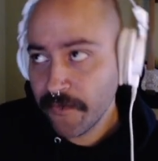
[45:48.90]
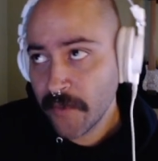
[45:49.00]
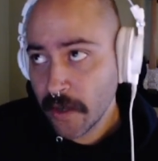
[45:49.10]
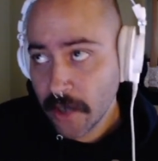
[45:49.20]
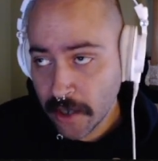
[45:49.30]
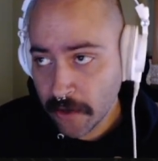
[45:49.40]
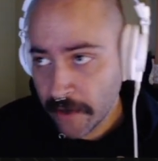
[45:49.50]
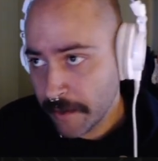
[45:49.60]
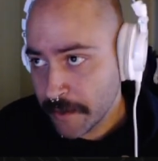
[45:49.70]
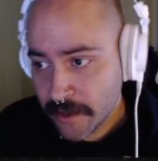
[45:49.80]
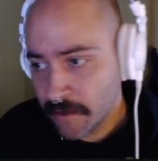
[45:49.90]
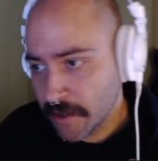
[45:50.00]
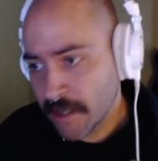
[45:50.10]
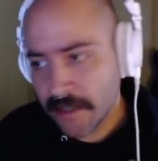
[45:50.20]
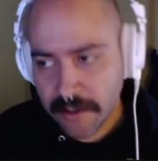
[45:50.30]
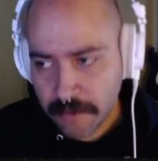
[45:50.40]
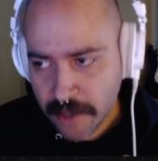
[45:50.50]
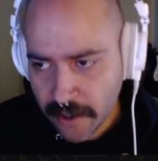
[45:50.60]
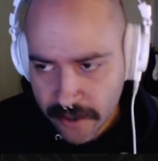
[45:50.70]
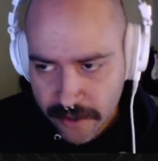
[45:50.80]
color ramps with custom
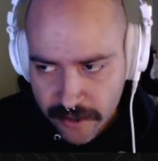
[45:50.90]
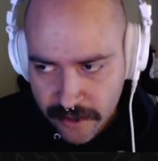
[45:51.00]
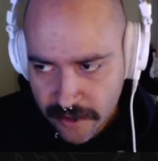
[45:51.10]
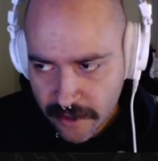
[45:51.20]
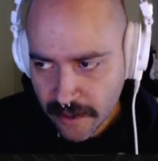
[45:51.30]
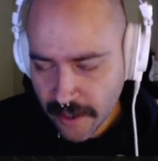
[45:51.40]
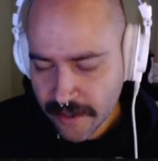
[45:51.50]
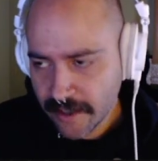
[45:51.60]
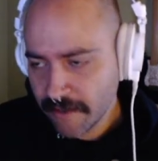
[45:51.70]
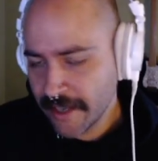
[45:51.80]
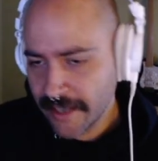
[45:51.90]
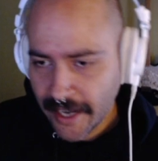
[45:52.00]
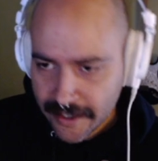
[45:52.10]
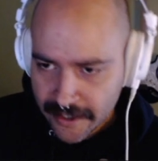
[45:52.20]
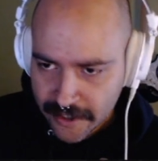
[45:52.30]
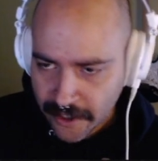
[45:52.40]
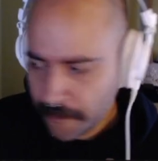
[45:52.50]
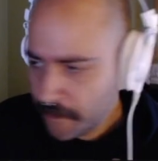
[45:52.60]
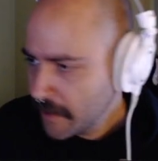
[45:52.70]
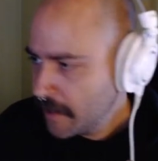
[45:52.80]
colors and stuff like that. So,
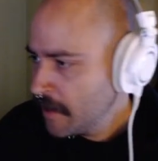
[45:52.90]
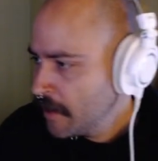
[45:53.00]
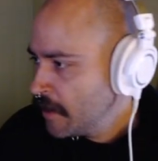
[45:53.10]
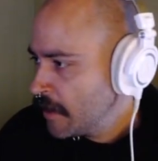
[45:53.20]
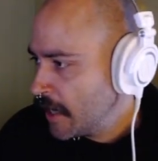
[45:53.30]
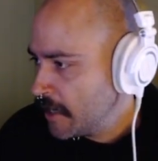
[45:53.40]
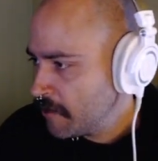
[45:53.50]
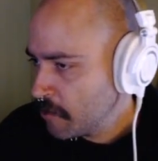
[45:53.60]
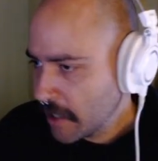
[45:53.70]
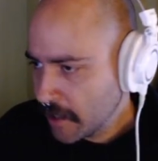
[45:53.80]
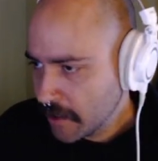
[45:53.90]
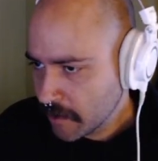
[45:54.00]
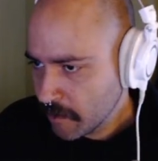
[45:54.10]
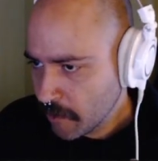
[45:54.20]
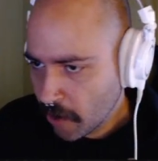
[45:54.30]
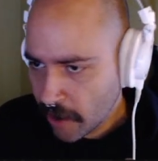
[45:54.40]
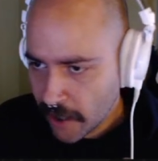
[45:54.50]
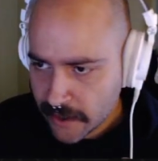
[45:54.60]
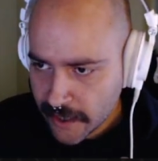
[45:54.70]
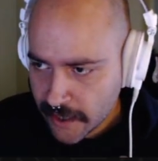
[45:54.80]
and if you want to look more
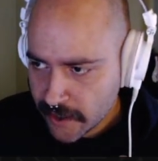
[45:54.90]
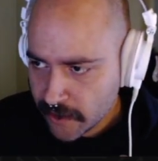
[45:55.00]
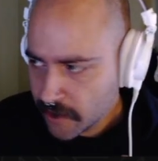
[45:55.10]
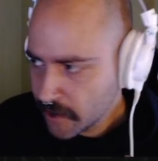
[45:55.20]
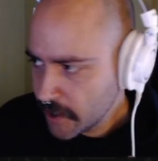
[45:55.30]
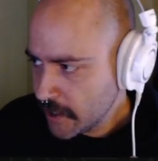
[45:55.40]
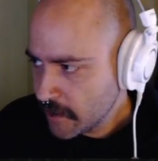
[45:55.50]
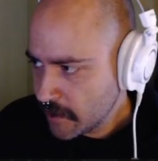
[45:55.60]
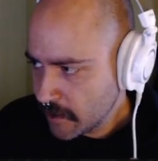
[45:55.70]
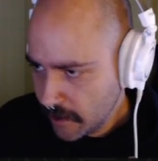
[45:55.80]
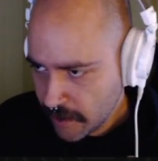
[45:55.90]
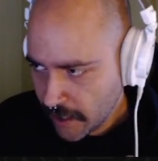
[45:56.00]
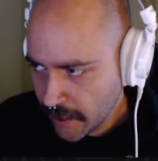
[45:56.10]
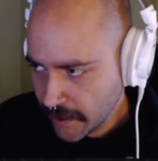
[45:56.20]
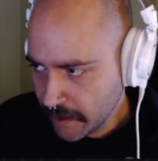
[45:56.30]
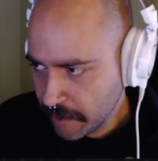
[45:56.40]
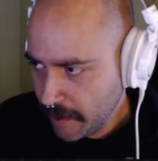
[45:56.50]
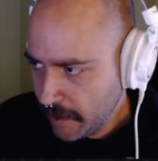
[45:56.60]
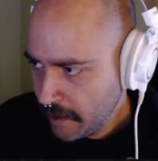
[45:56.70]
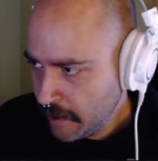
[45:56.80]
on these utilities, I link them
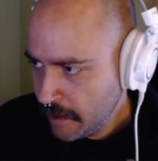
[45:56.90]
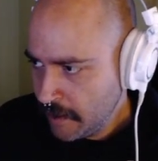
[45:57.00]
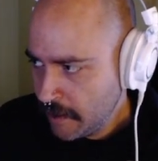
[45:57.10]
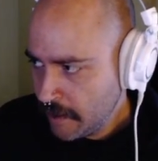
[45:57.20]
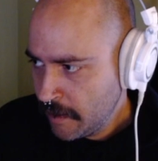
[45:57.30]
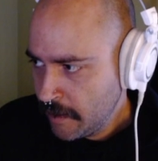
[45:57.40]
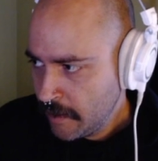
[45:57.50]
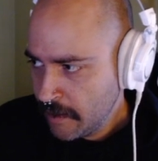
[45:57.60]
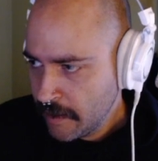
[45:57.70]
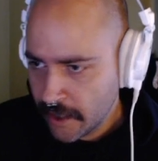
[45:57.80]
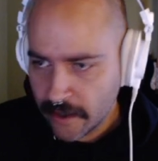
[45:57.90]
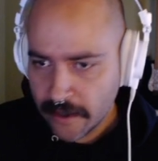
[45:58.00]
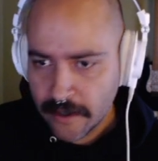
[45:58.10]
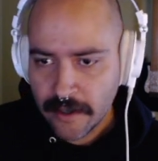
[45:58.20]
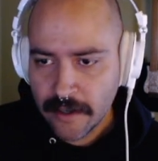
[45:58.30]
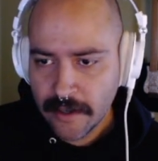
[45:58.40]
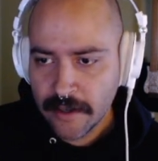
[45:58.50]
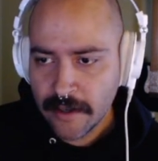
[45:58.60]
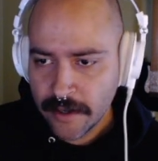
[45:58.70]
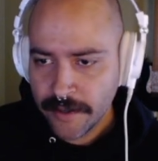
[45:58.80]
here.
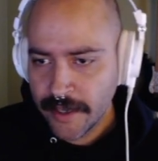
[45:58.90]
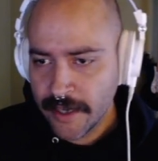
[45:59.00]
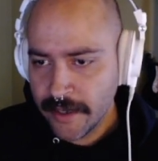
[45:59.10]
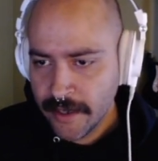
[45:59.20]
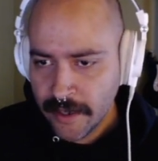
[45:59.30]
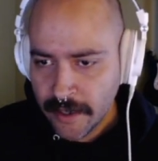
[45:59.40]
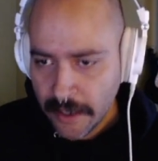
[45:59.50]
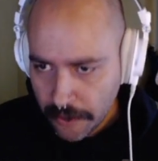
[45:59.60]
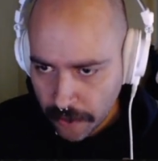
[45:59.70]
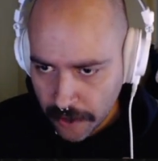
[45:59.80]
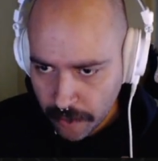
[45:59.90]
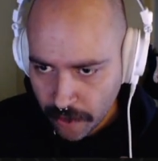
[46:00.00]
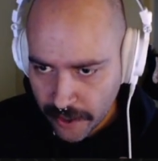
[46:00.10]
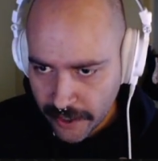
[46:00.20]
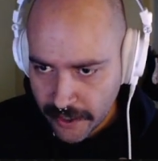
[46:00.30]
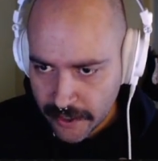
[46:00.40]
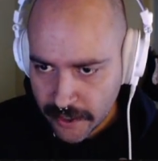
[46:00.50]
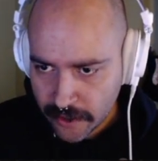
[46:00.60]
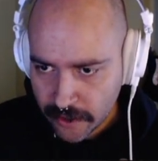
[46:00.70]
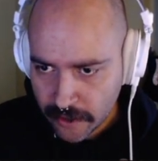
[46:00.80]
And then we're importing
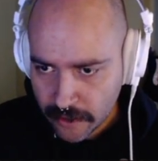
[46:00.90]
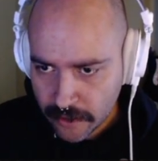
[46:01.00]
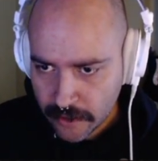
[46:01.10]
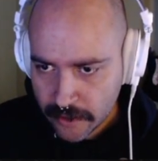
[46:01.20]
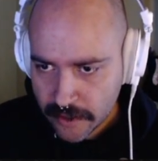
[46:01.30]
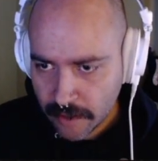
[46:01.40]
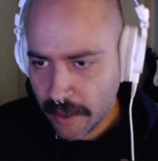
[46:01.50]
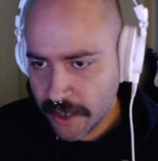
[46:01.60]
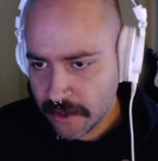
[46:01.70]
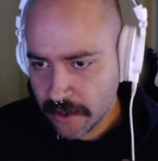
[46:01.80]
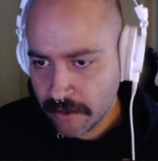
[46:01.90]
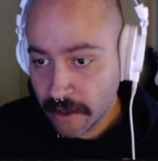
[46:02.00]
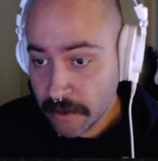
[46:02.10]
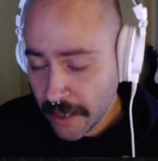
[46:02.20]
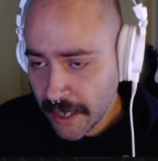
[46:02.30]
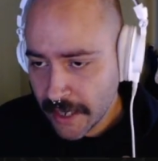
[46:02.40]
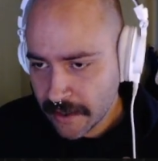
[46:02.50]
another submodule of EarthPy that'll